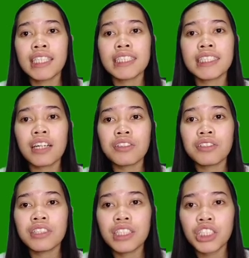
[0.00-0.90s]
is the
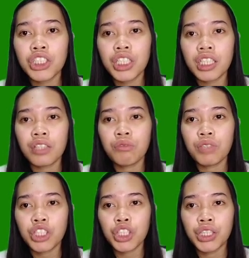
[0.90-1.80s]
condition in
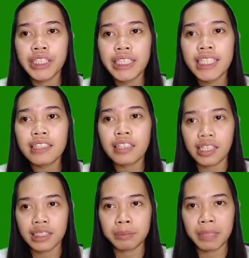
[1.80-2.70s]
which learning
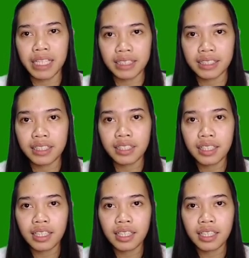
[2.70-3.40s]
takes place.